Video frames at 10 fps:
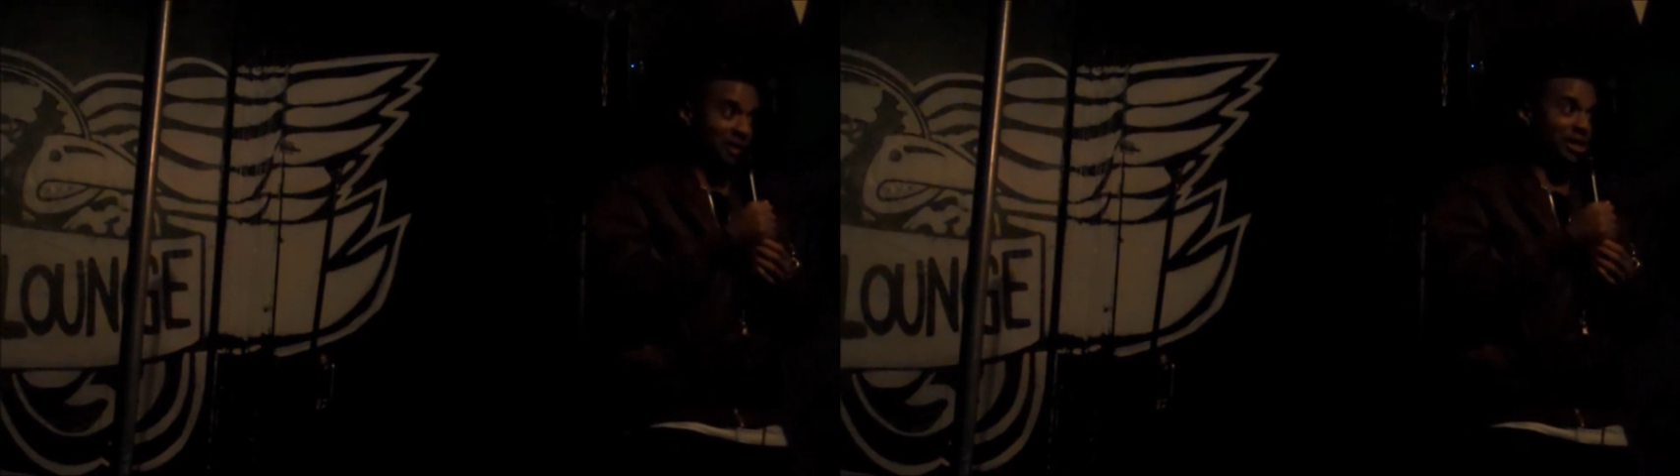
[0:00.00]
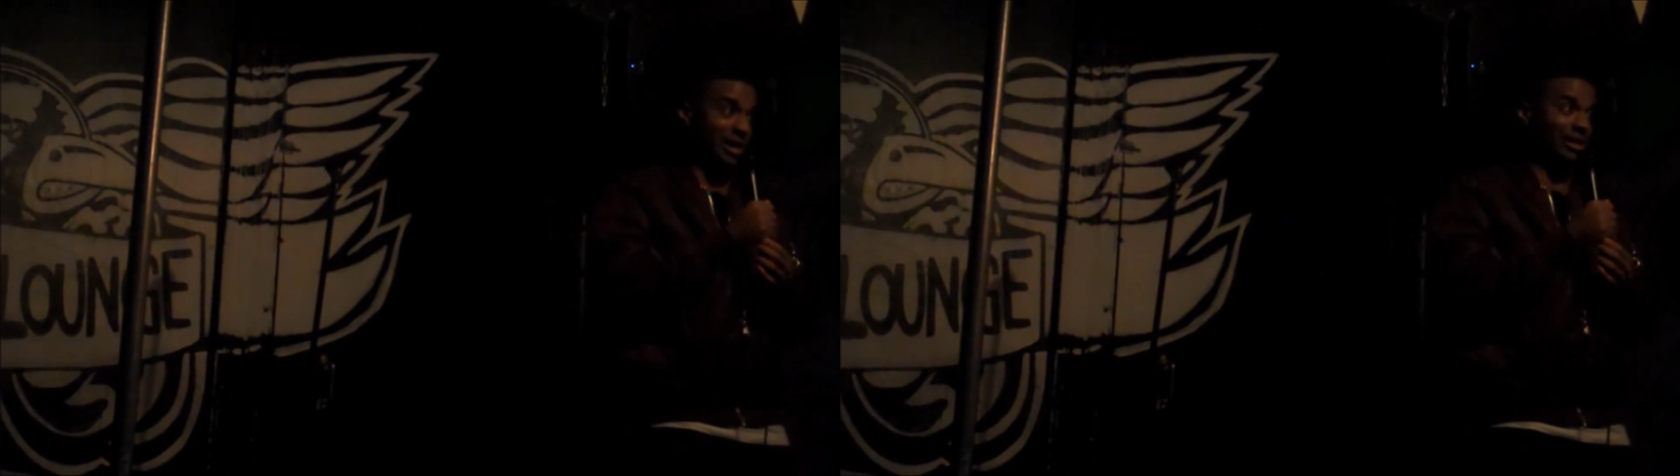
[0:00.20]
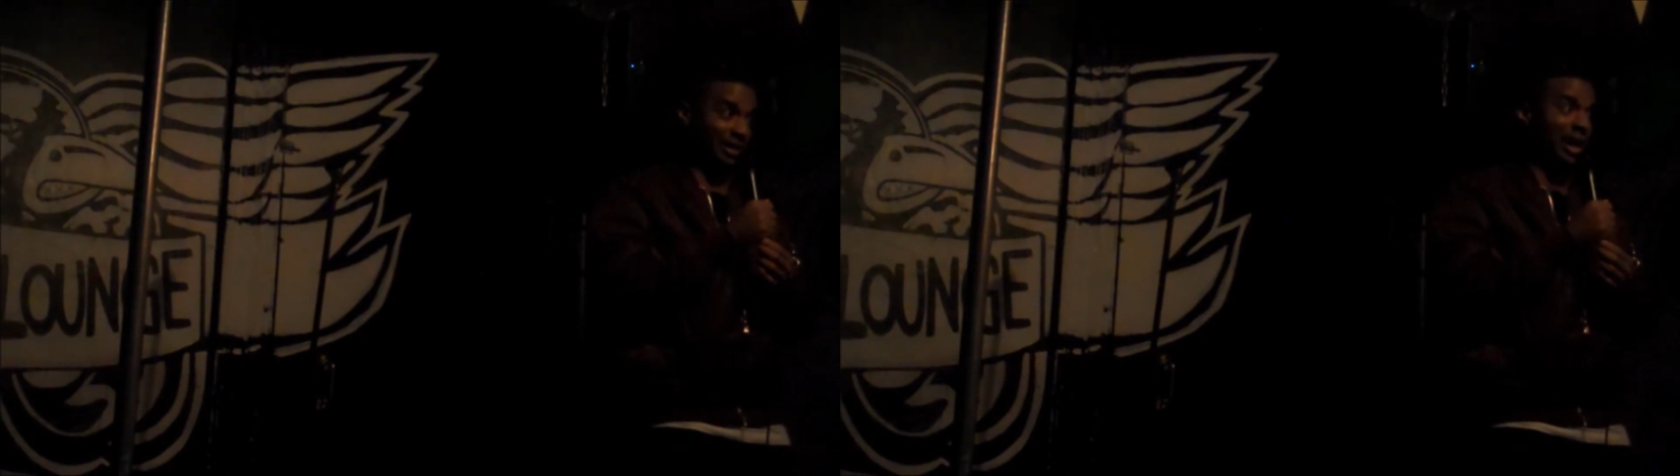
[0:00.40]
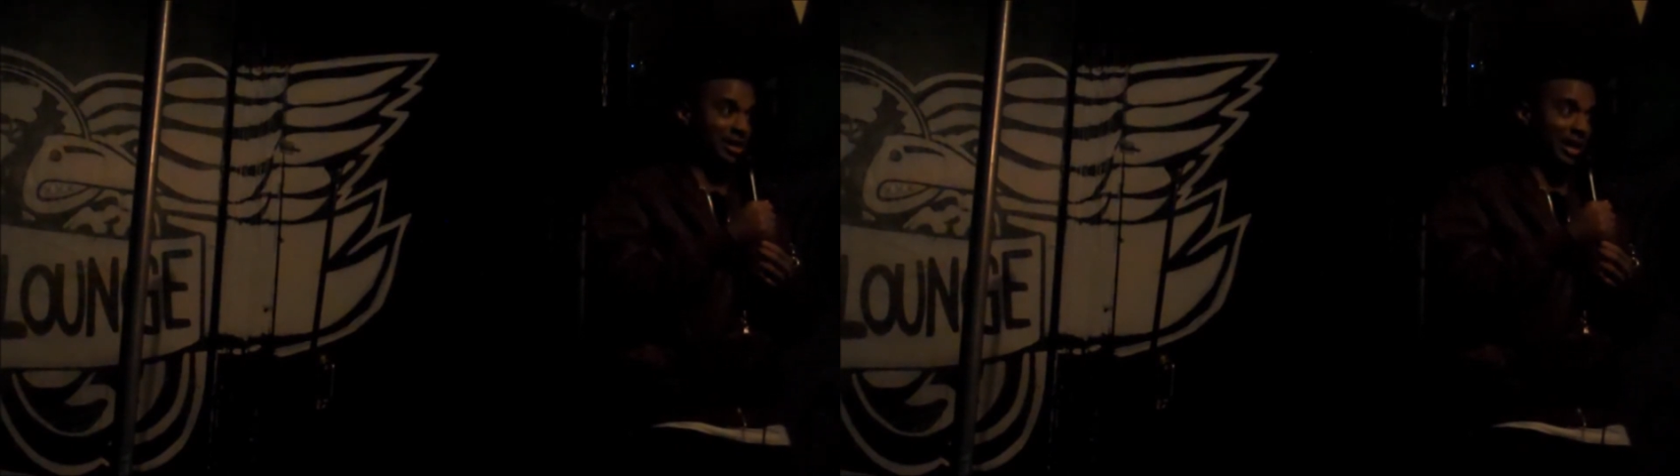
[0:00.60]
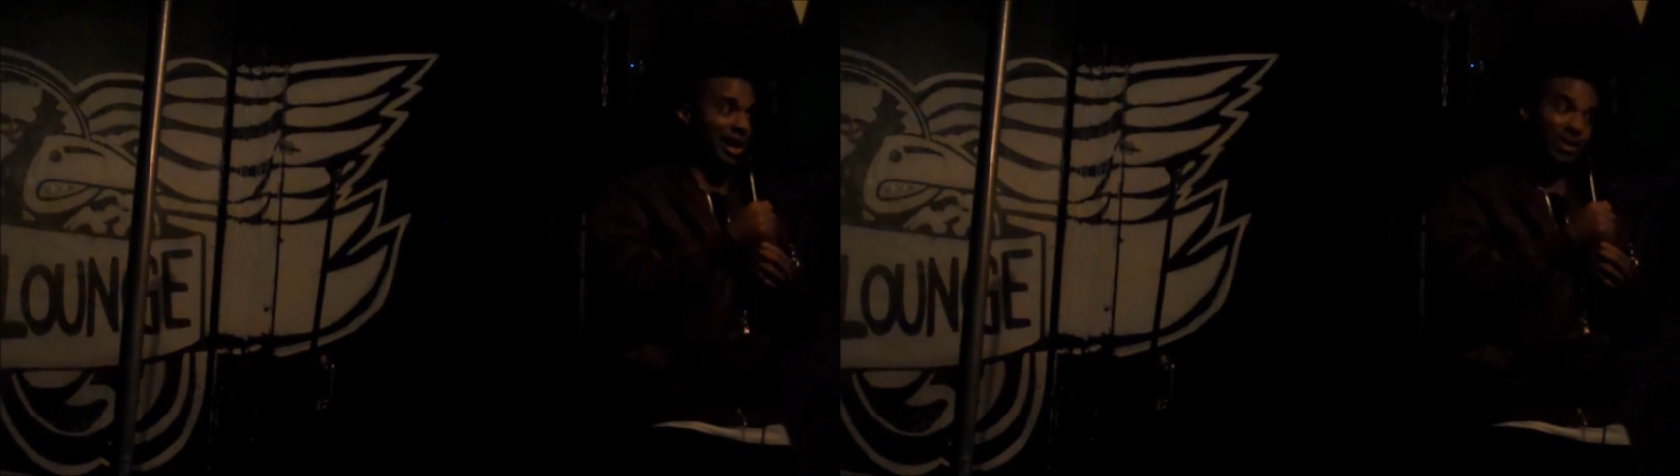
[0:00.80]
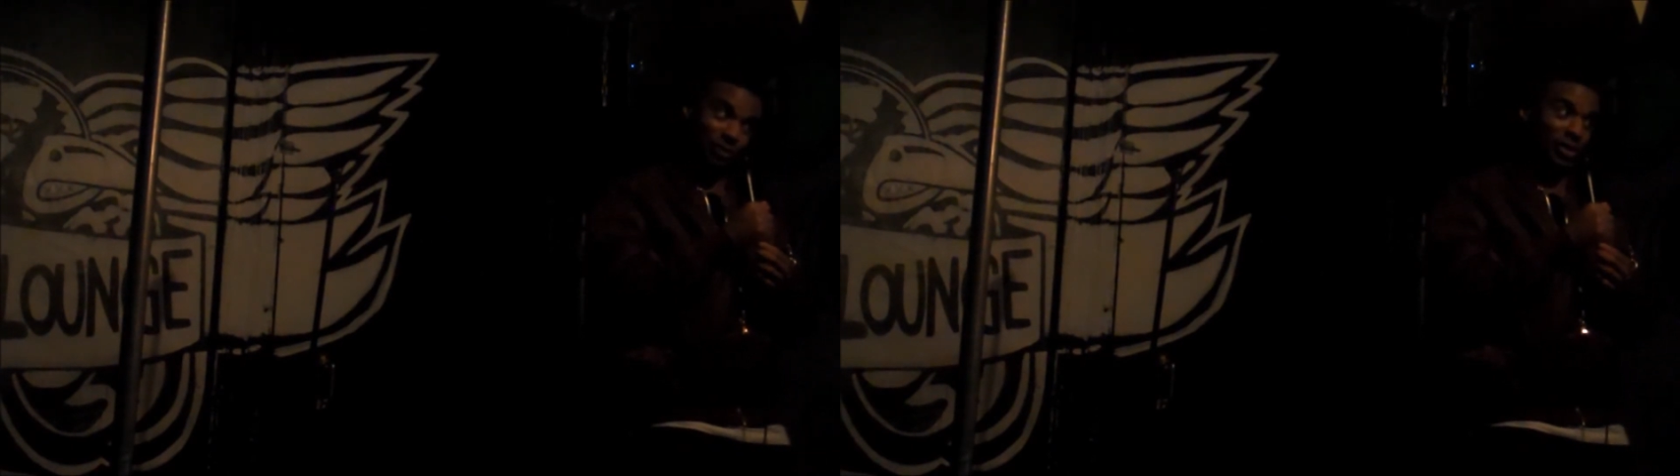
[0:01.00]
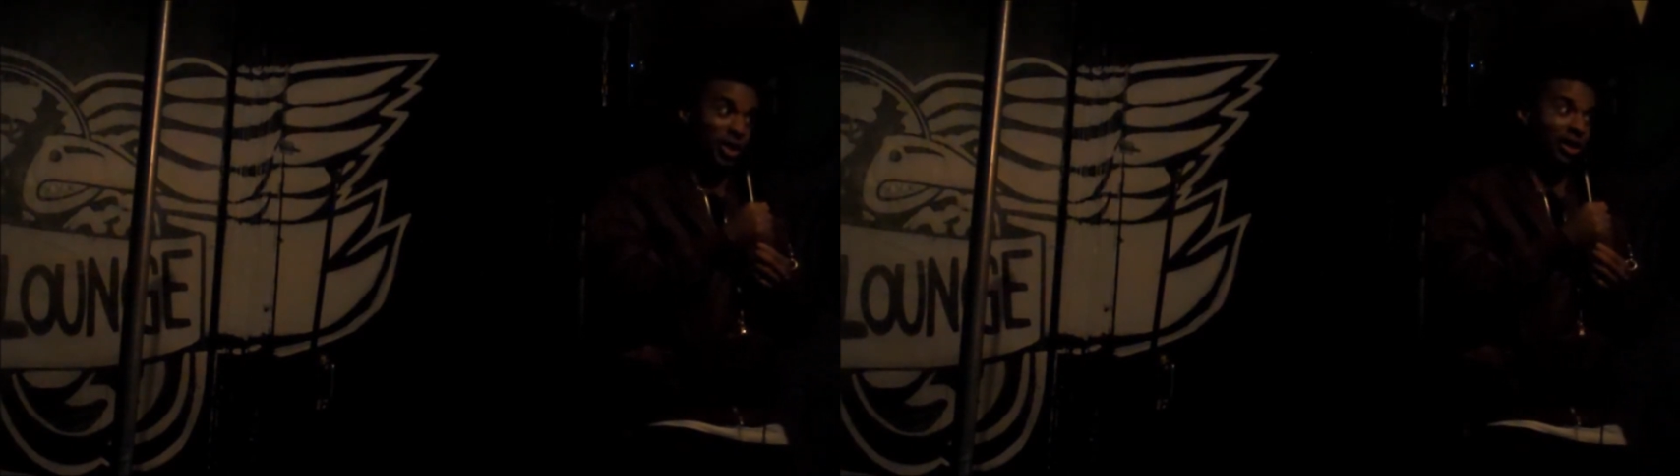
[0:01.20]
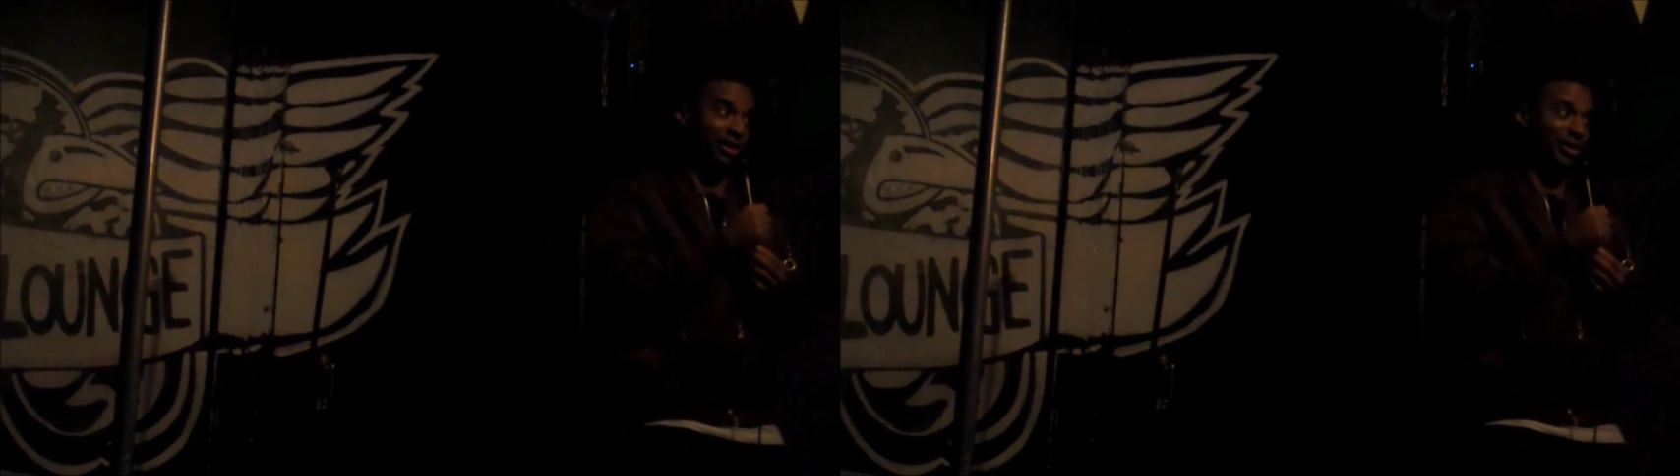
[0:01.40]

a niggas in 99, that was very good.